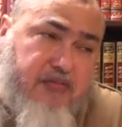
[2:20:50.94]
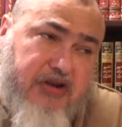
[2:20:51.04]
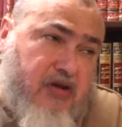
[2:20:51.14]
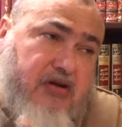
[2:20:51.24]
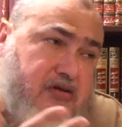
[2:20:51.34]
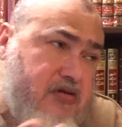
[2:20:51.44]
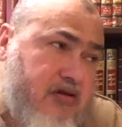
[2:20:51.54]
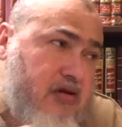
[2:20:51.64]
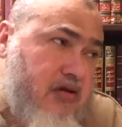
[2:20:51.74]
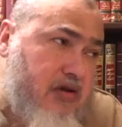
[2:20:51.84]
because
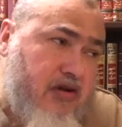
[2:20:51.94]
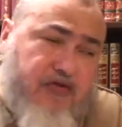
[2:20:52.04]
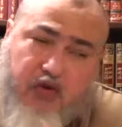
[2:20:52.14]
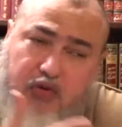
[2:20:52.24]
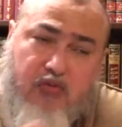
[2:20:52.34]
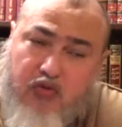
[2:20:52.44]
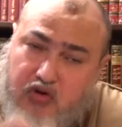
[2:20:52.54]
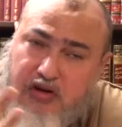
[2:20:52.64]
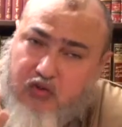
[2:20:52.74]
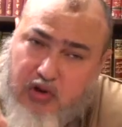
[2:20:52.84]
if there were
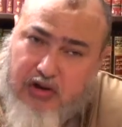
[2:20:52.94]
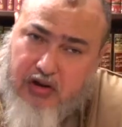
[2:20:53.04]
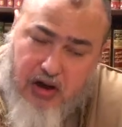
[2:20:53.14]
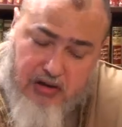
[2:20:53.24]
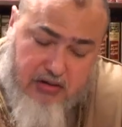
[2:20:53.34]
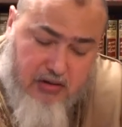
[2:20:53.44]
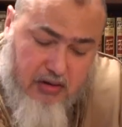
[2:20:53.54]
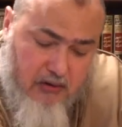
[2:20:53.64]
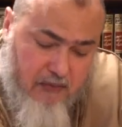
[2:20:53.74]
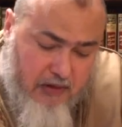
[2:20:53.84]
more than one God,
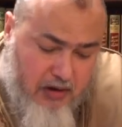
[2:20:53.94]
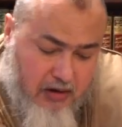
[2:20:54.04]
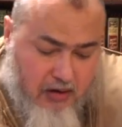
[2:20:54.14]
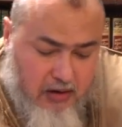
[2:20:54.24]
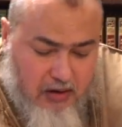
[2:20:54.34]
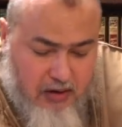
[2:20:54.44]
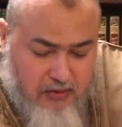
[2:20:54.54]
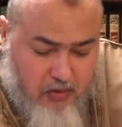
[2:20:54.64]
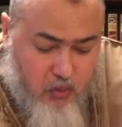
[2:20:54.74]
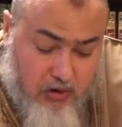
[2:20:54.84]

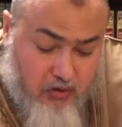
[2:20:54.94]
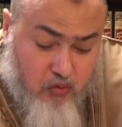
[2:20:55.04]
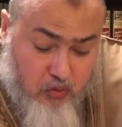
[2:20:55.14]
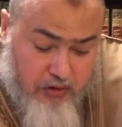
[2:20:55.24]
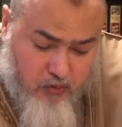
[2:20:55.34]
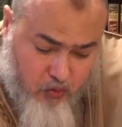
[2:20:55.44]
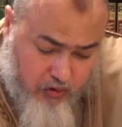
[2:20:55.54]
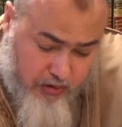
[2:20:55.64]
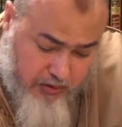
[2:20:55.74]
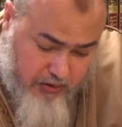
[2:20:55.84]
the world wouldn't
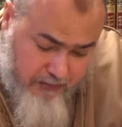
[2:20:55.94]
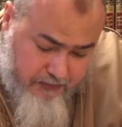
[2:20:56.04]
work.